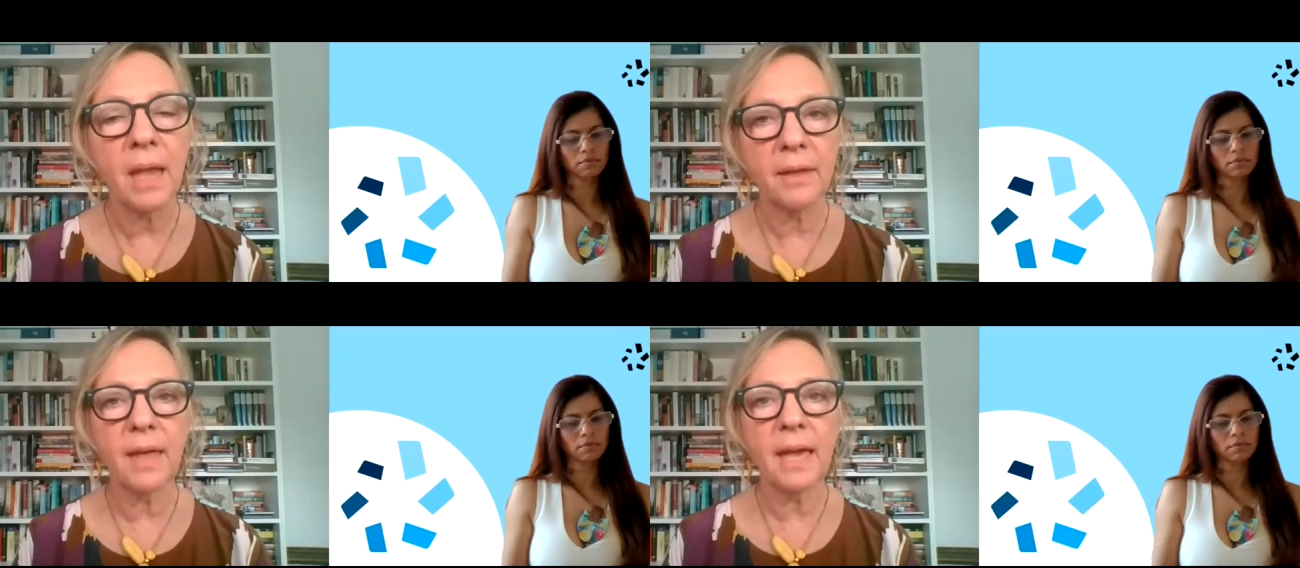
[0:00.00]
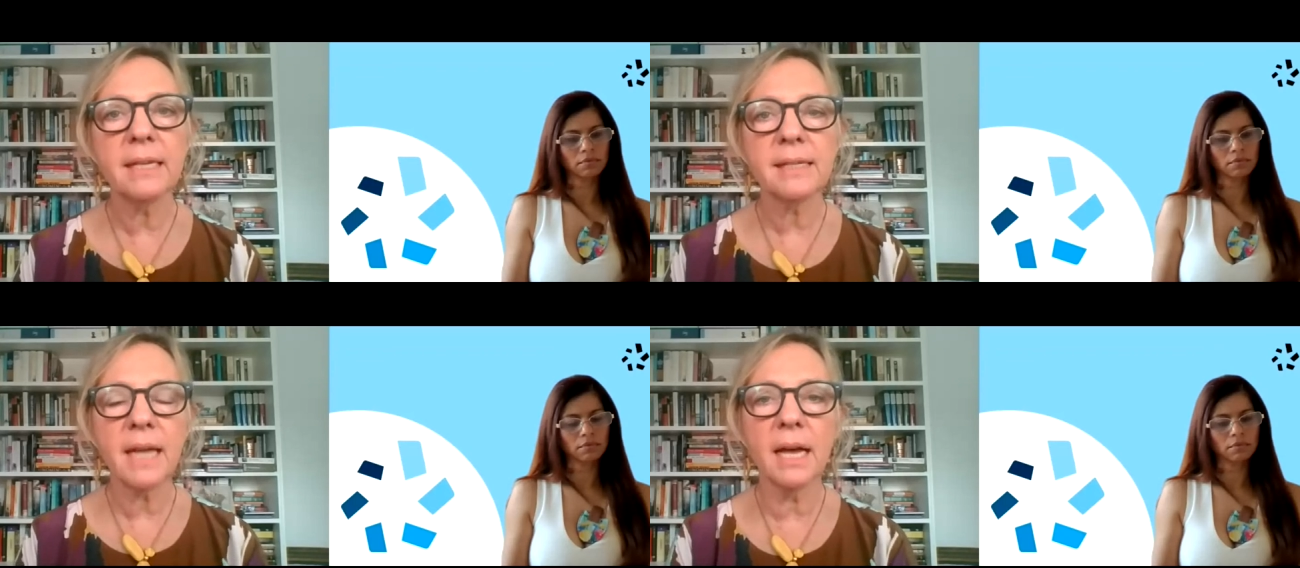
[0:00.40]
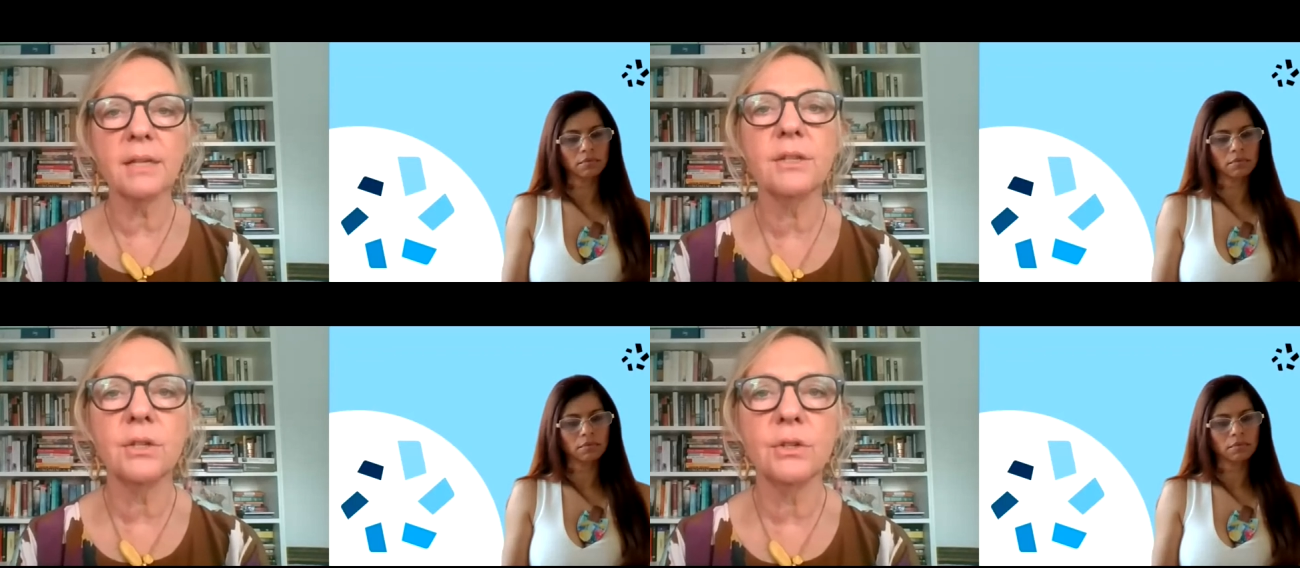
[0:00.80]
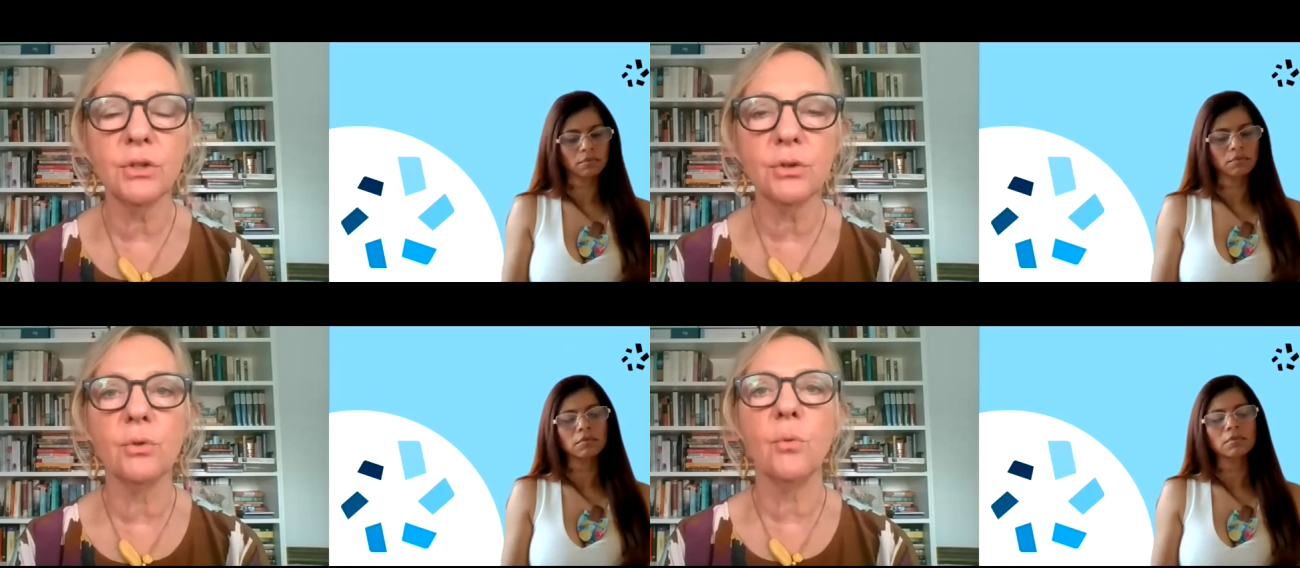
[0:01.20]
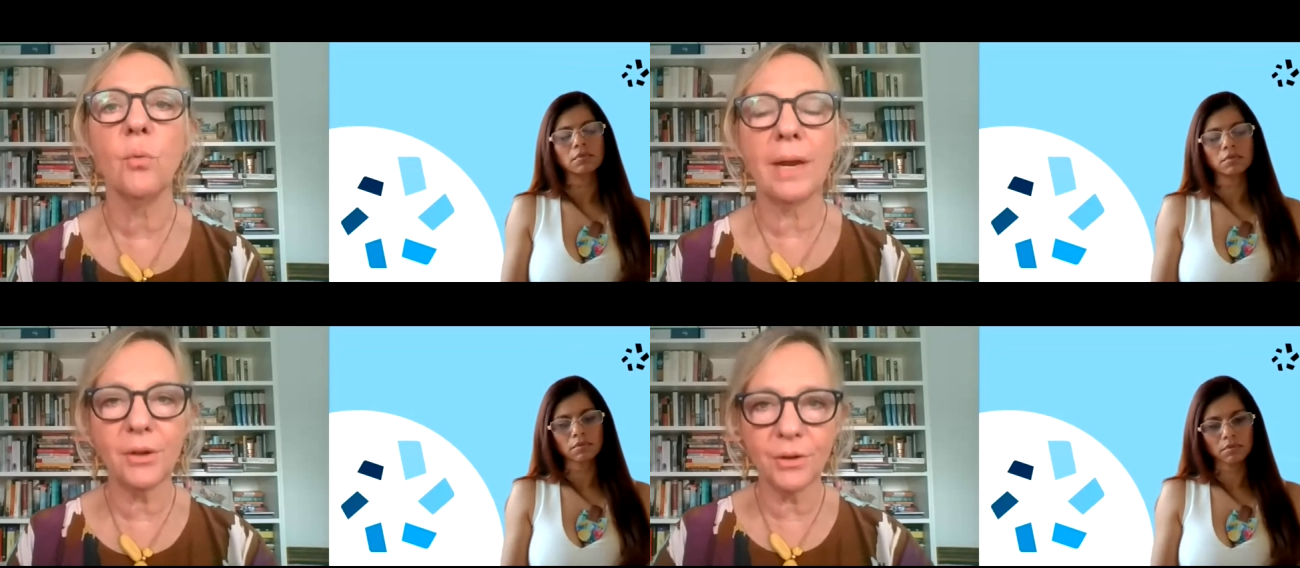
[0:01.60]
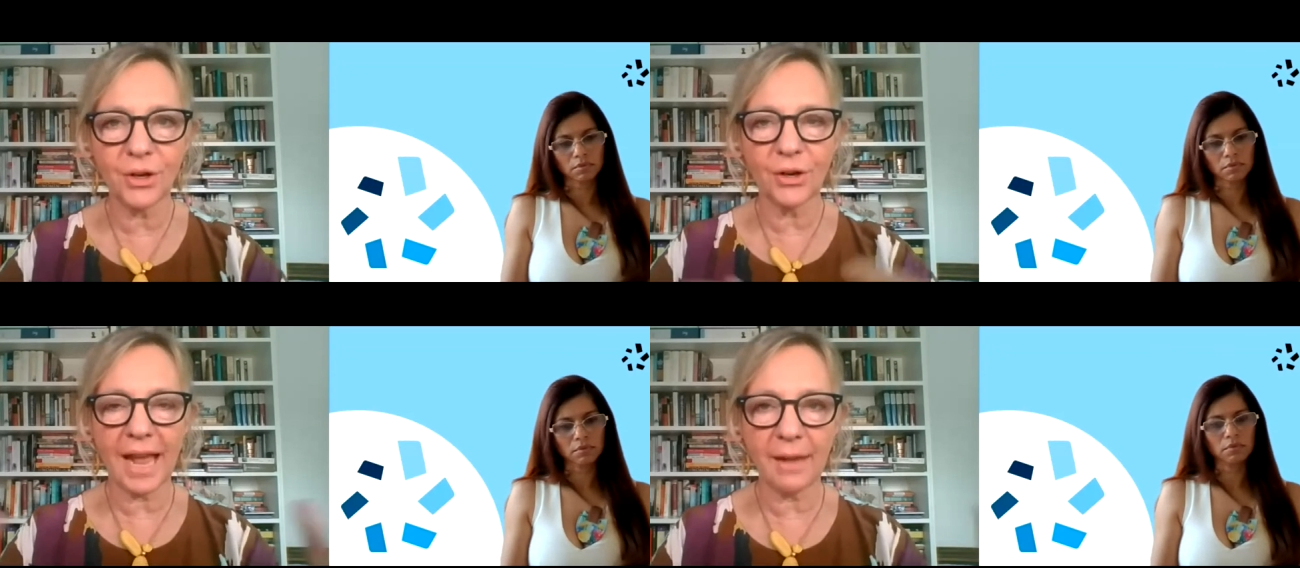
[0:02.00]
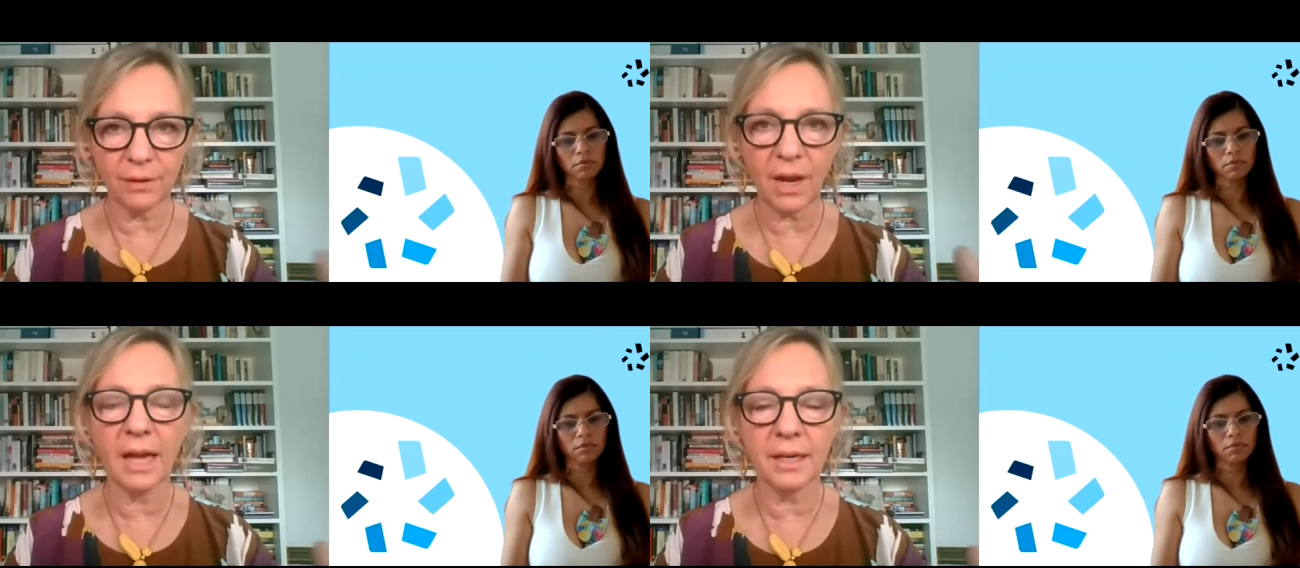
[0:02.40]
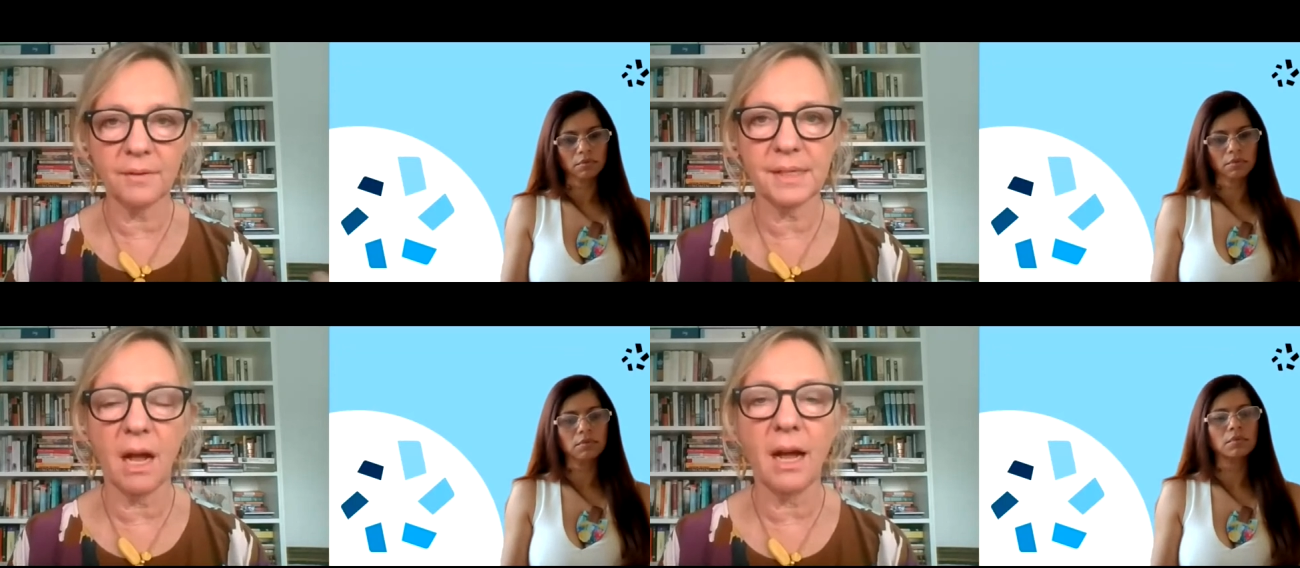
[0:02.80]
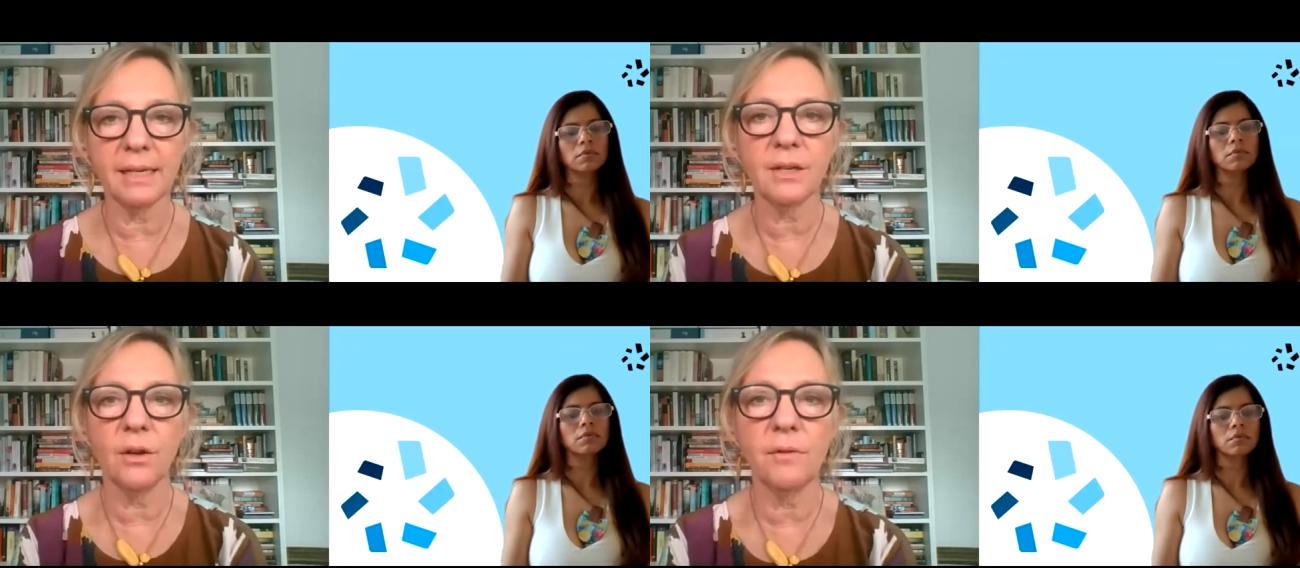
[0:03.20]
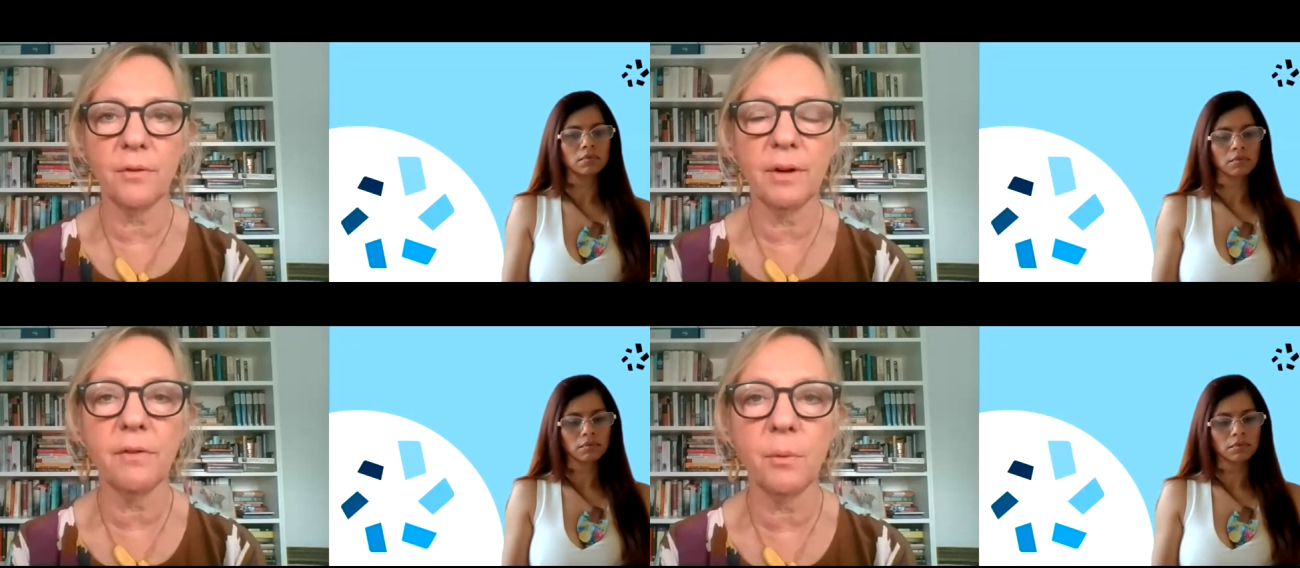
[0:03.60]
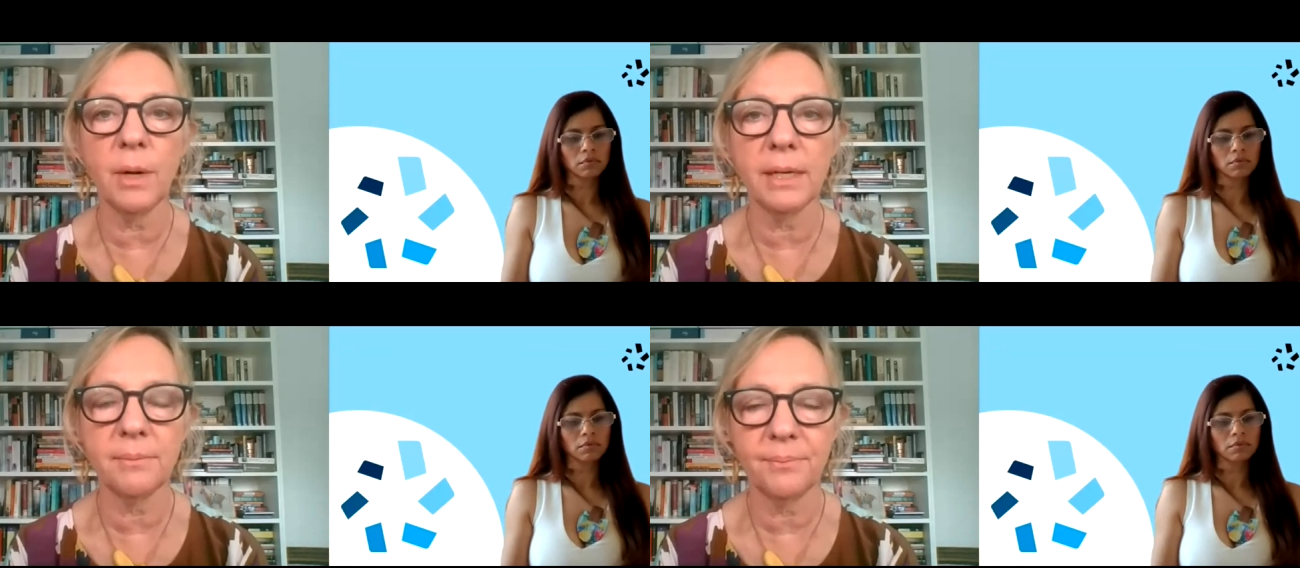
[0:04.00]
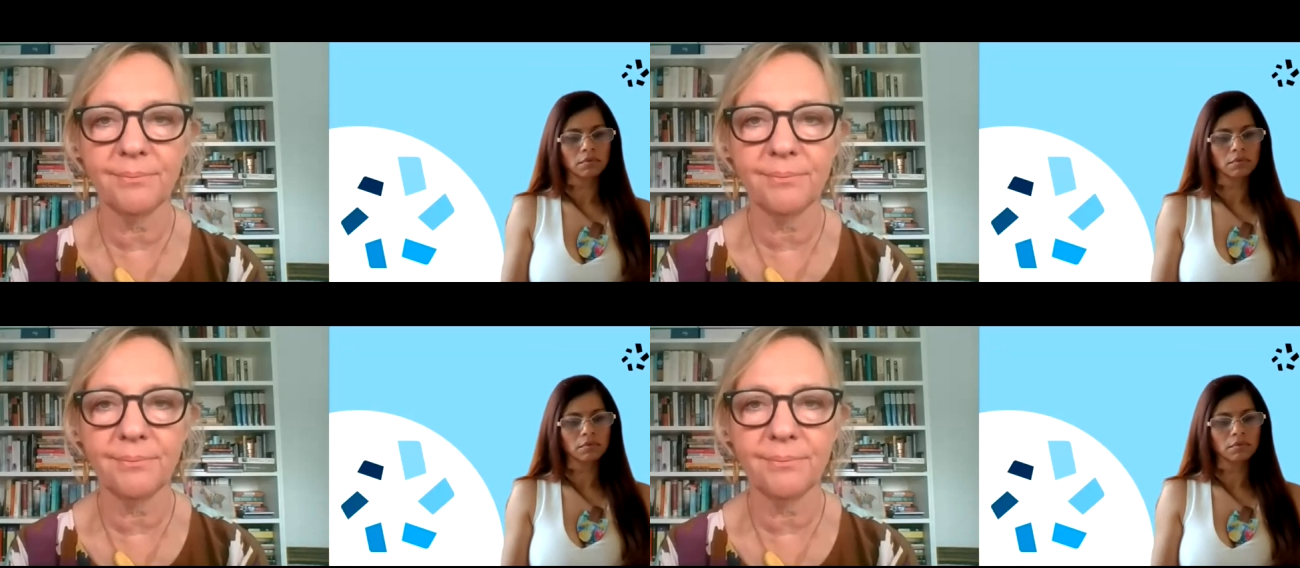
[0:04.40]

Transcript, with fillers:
Speaker 1: And that is harder to do when you mm. don't have line of sight over everyone.